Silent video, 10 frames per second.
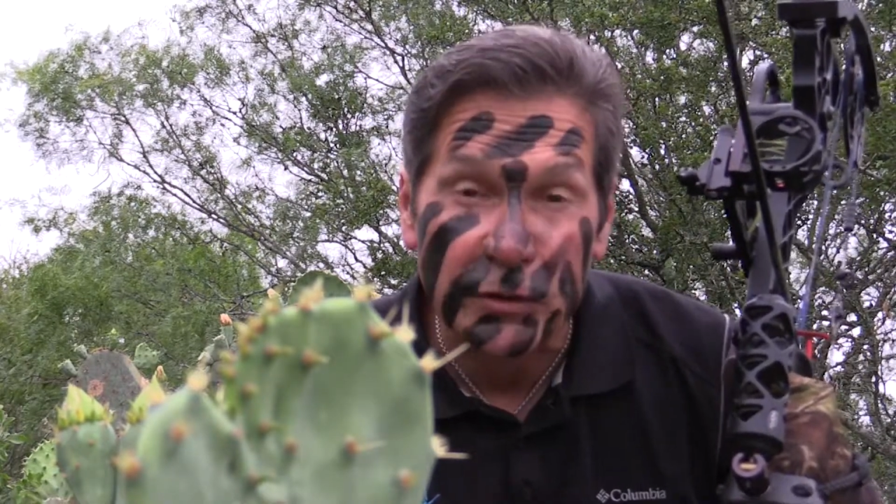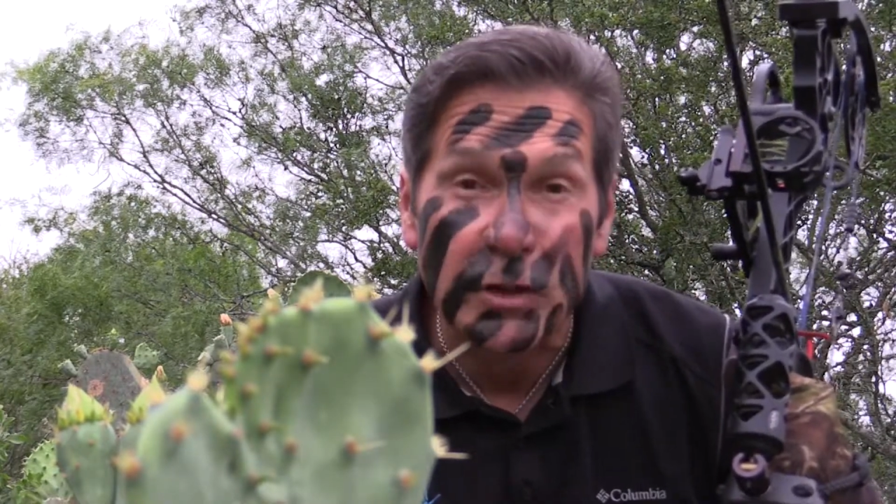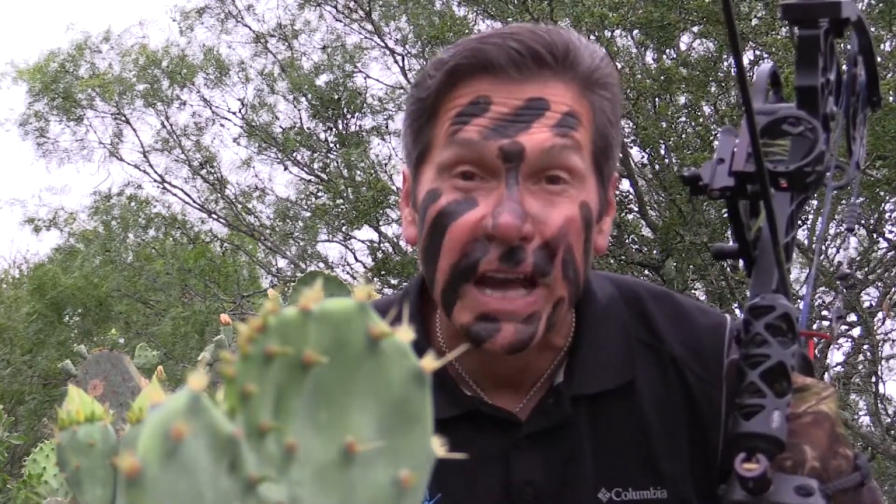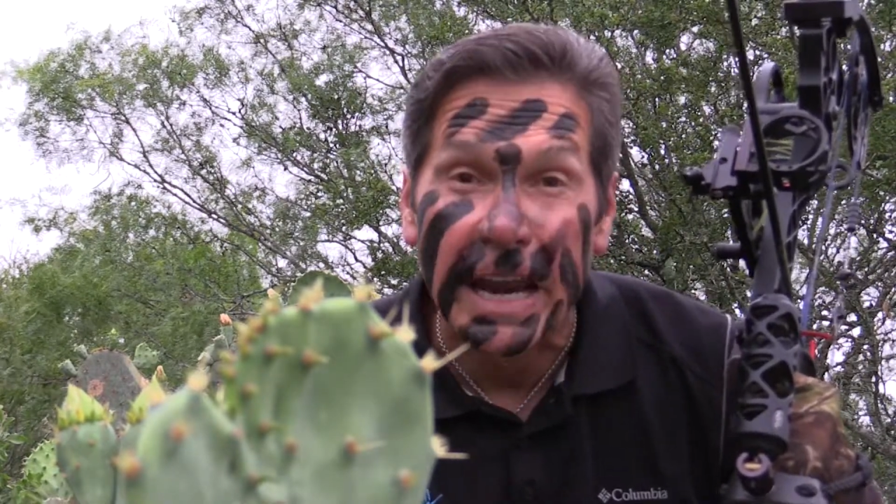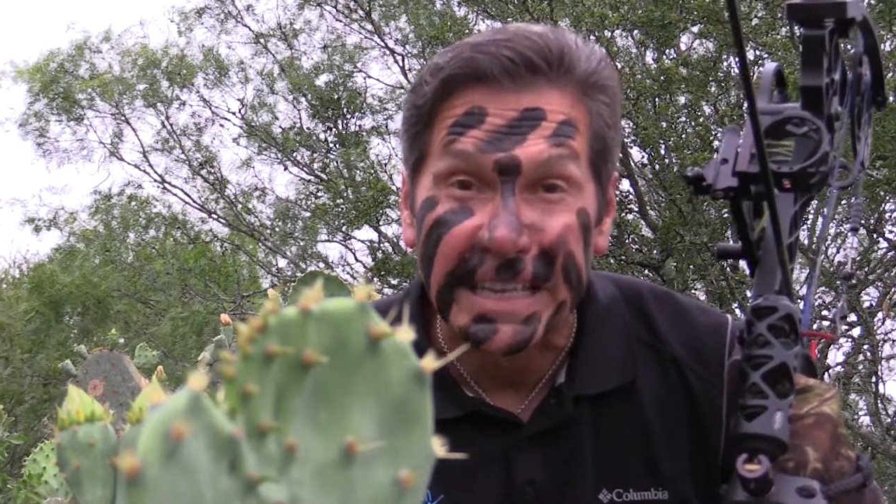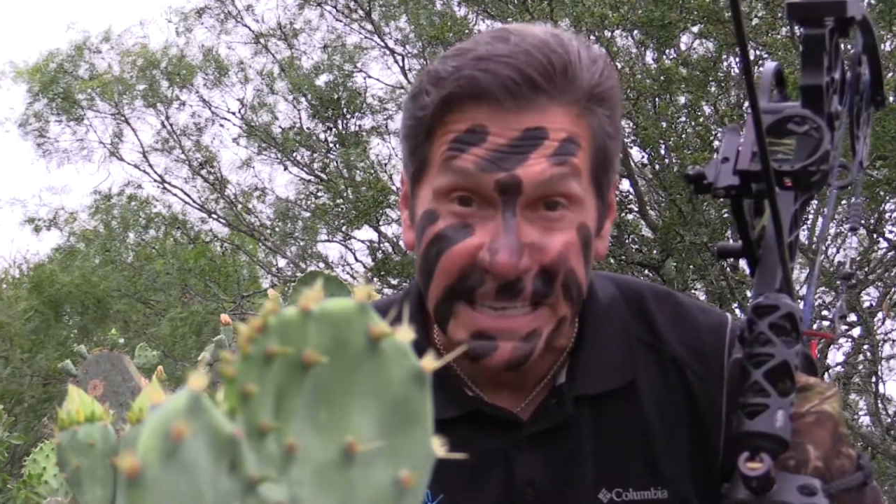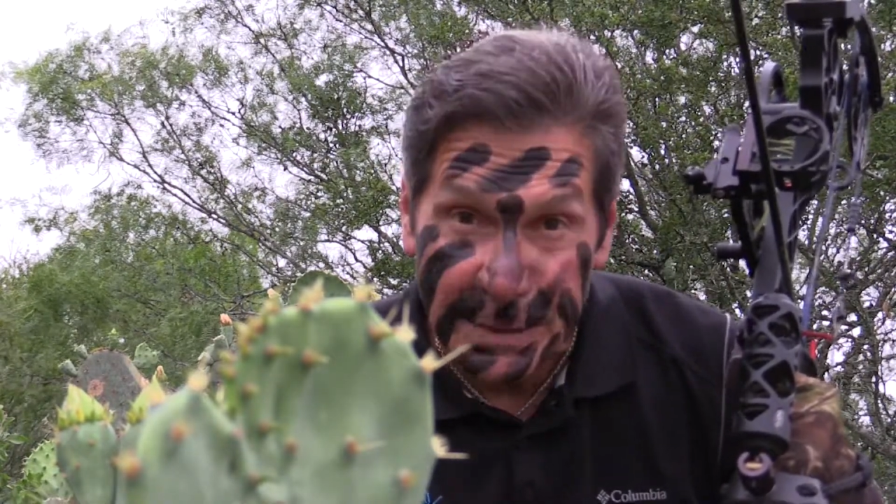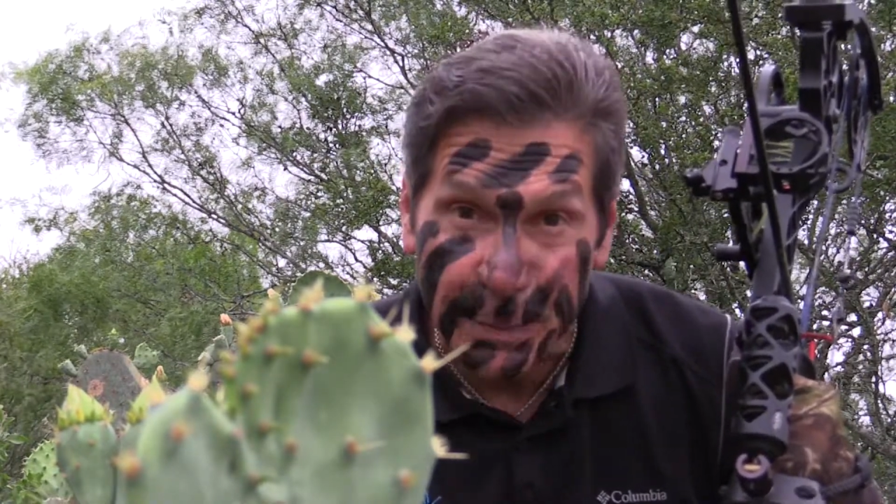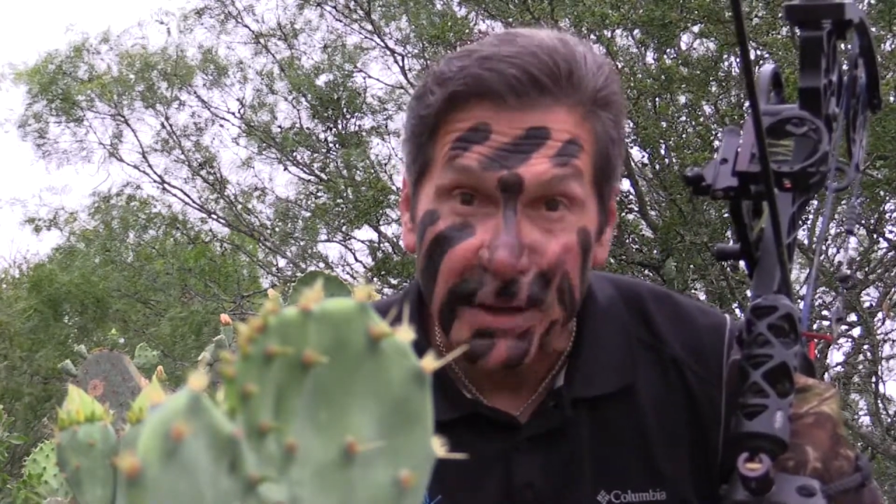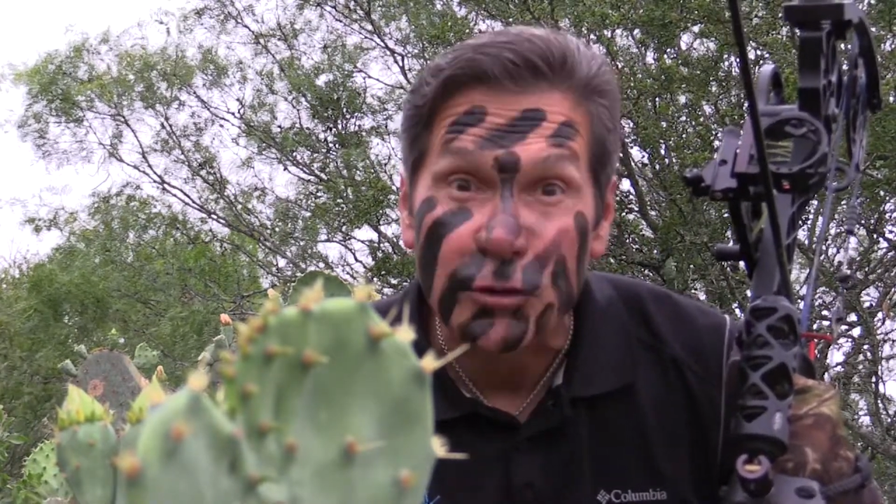and you gotta
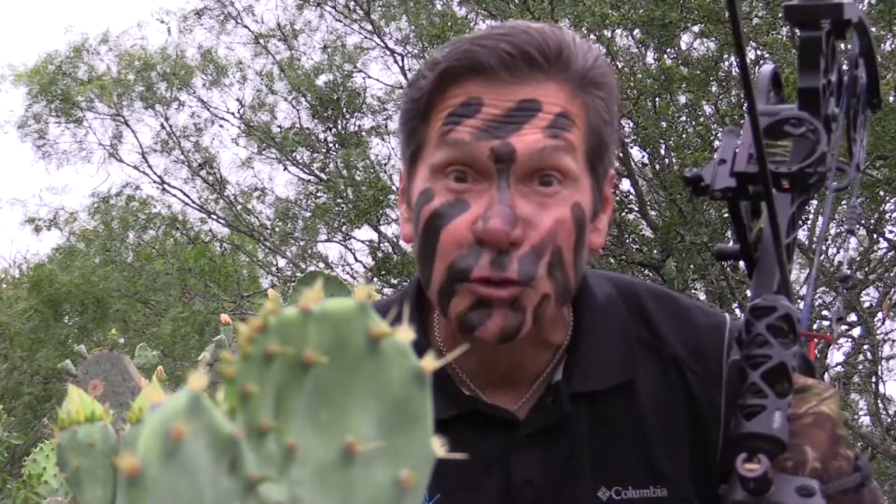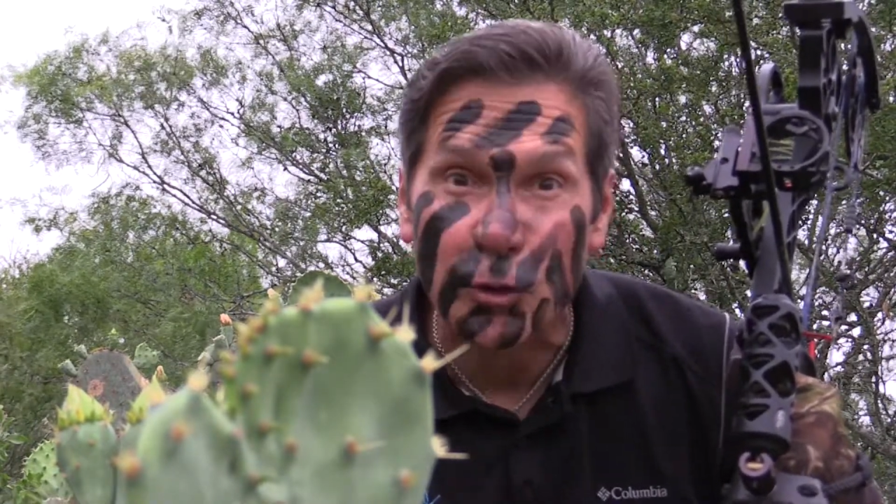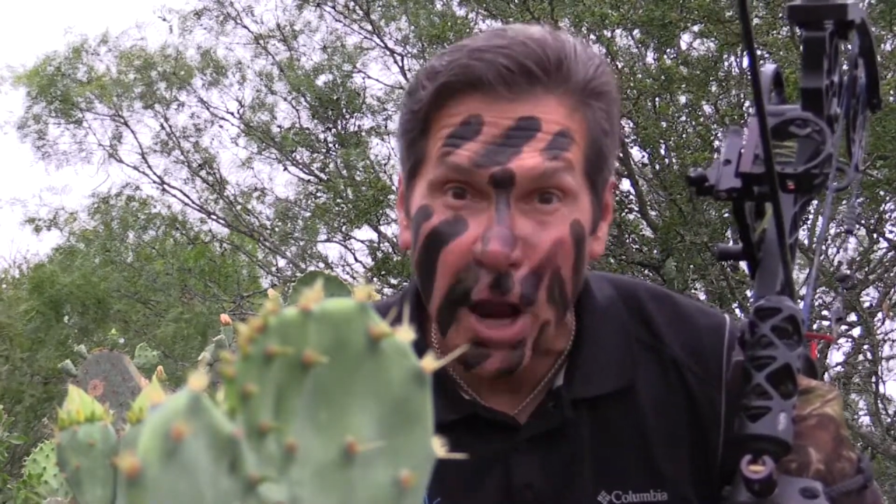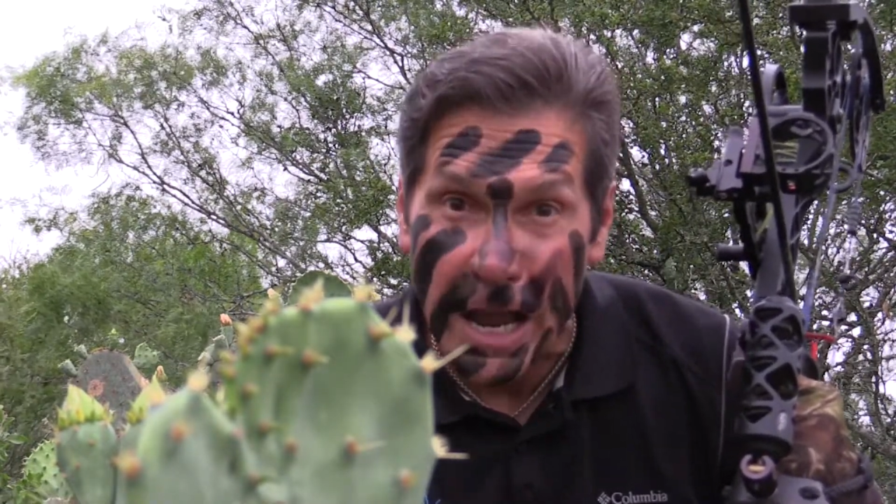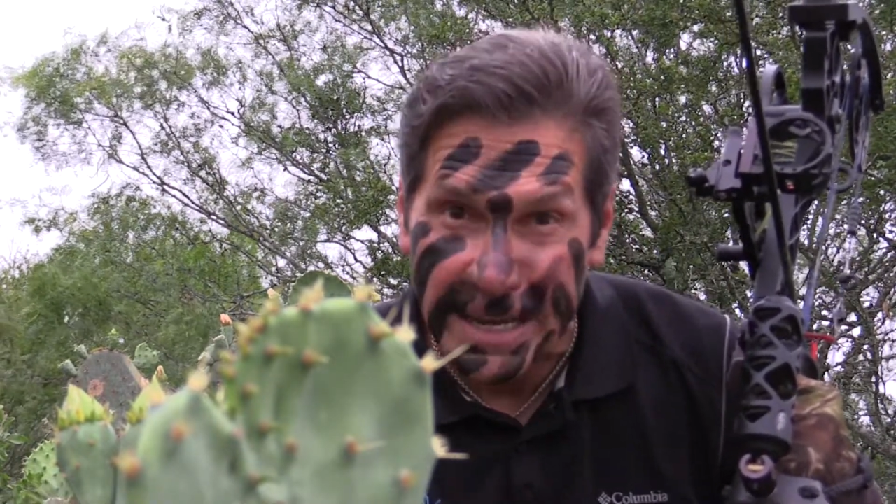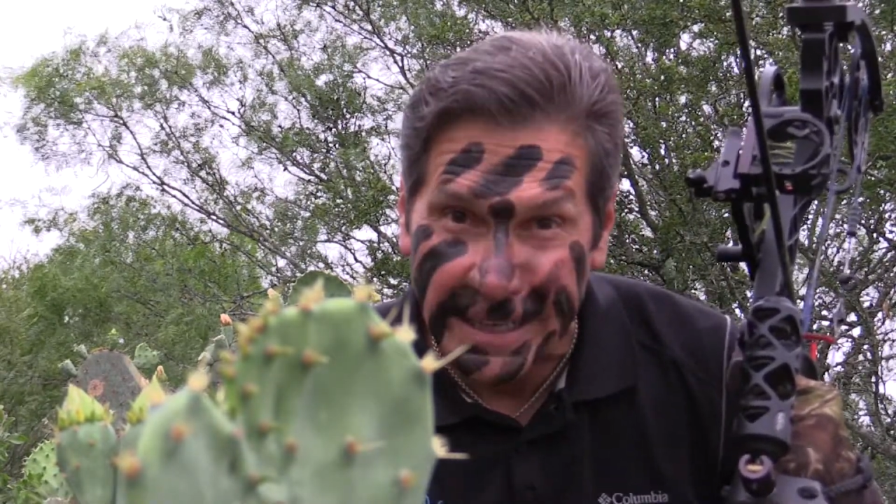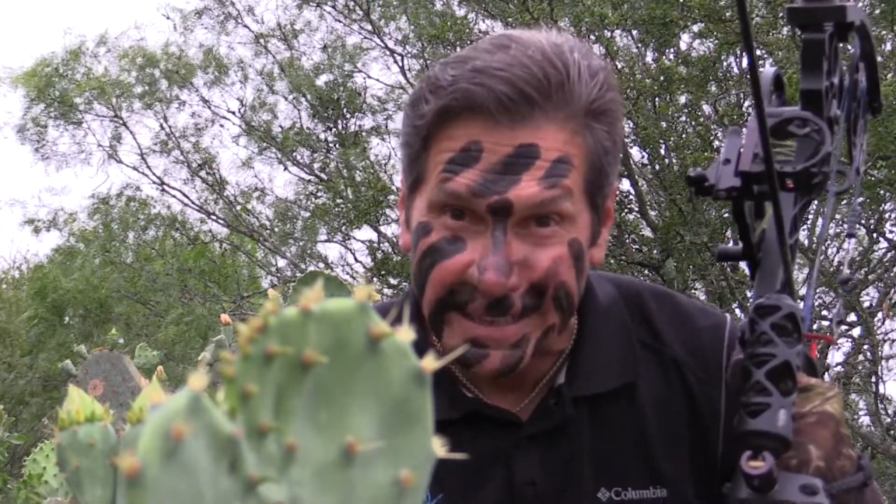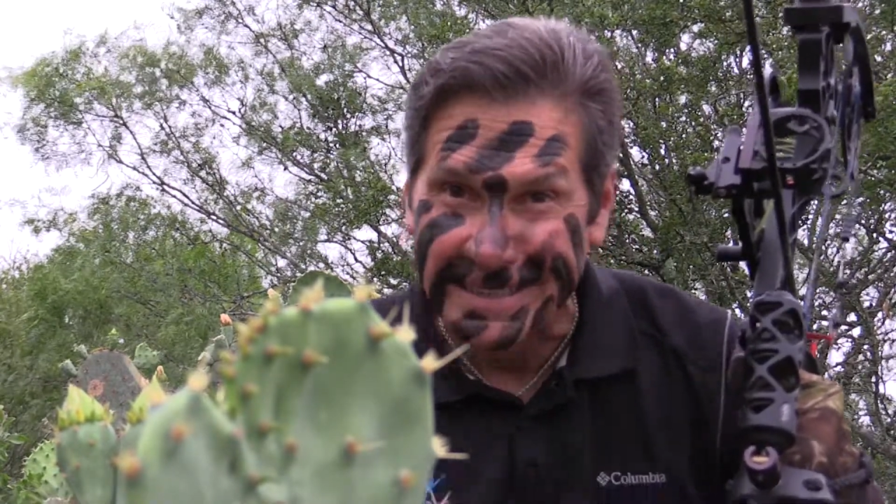keep trying.